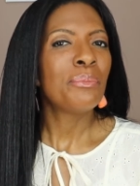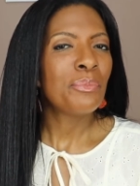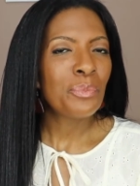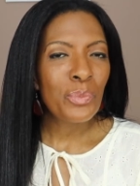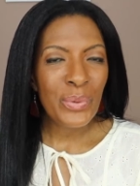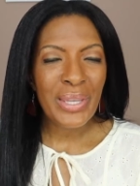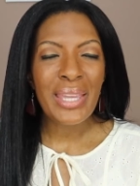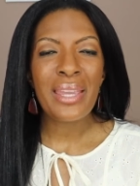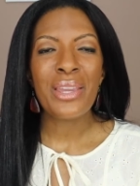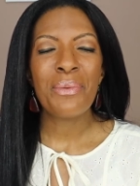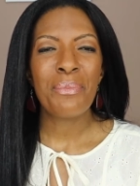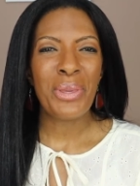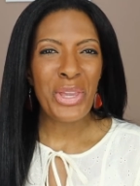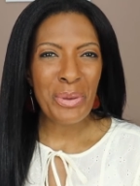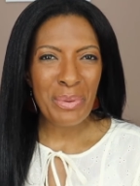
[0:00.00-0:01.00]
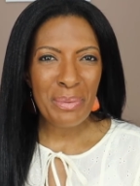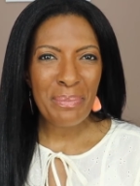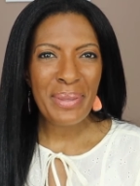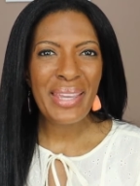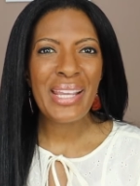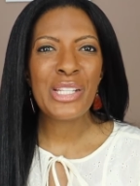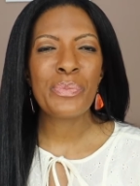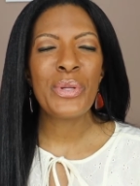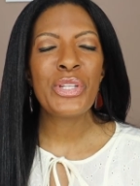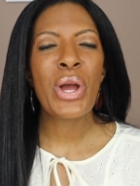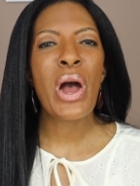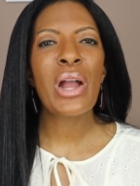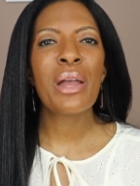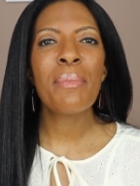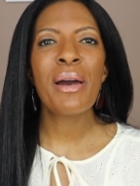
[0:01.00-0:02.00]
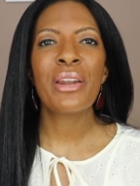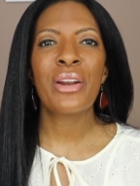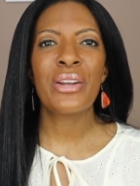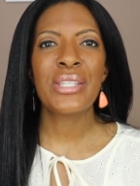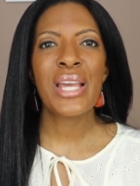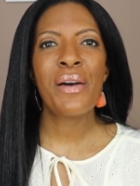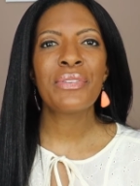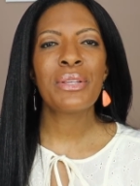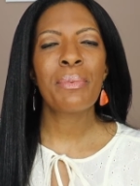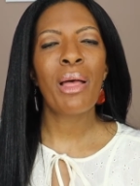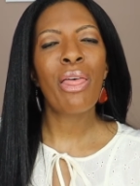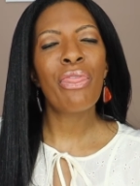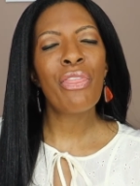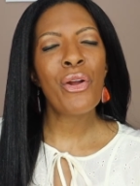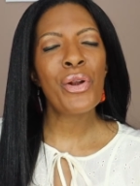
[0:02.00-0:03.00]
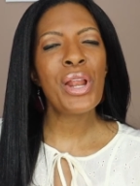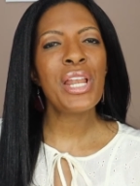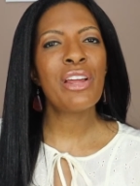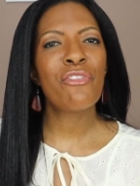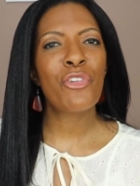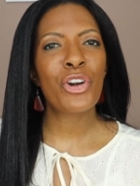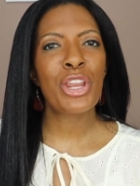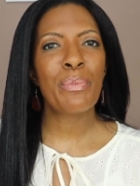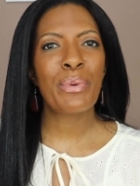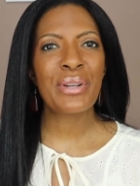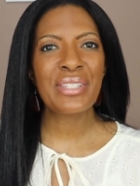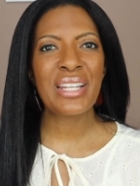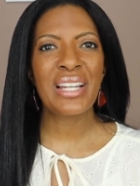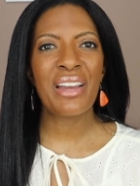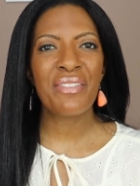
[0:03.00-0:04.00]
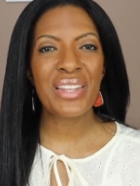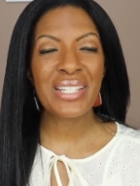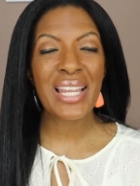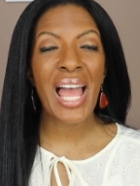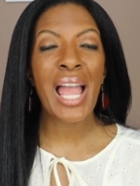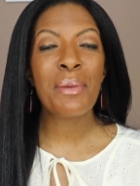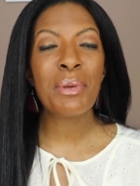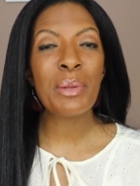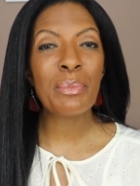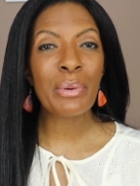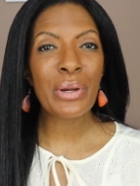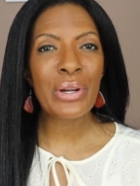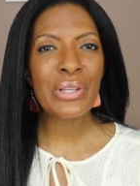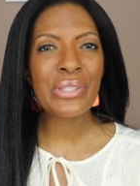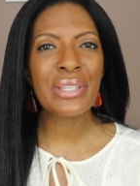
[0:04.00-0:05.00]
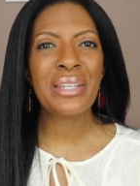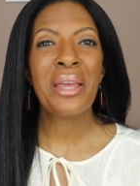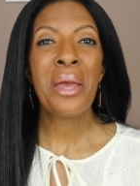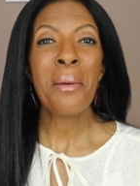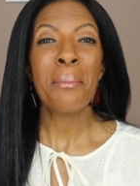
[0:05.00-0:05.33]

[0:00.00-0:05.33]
we, human beings, we talk about ourselves about thirty to forty percent of the time in person,